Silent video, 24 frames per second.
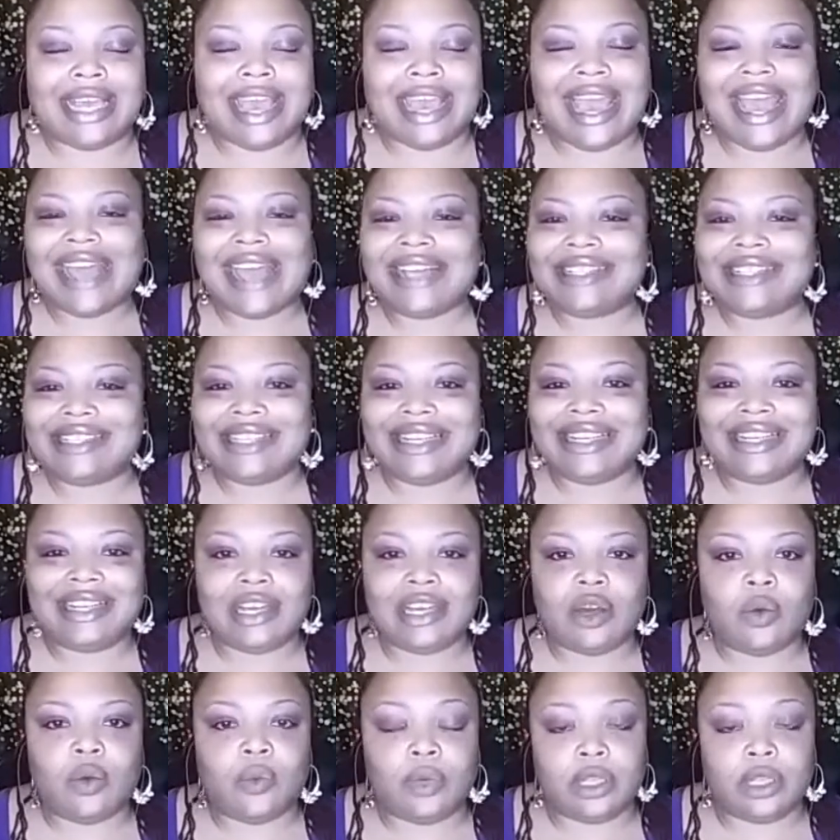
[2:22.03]
hasn't
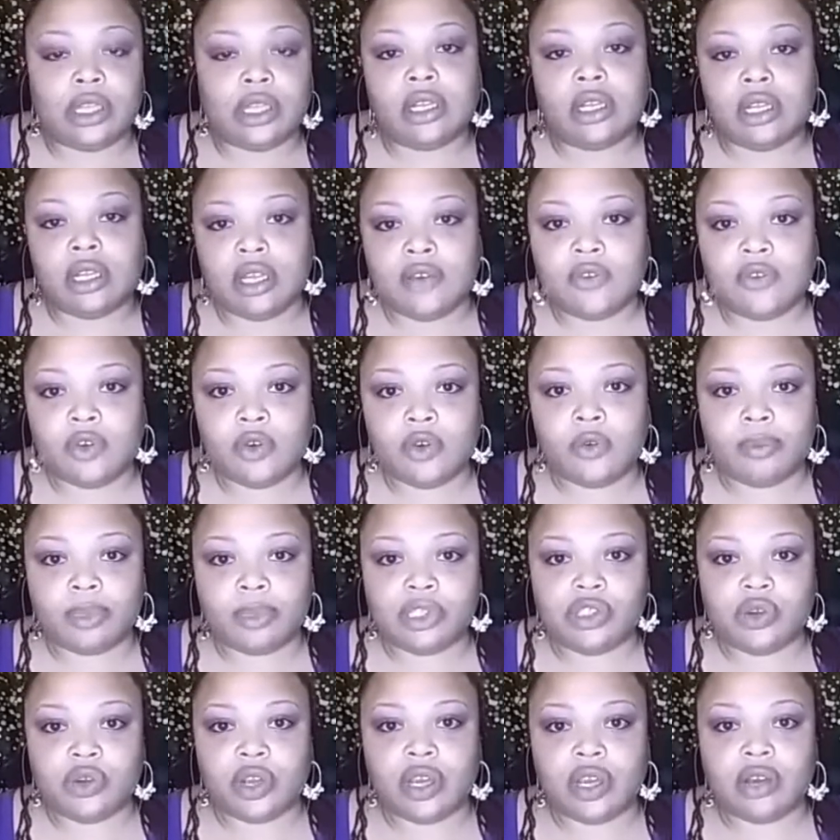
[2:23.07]
dealt with a level of
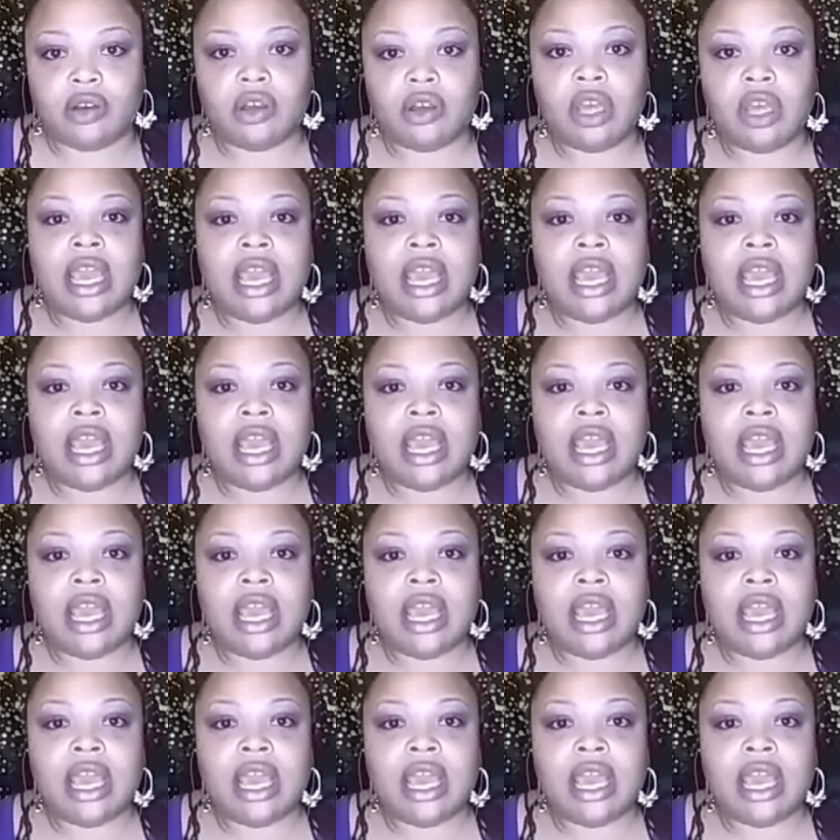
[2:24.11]
betrayal,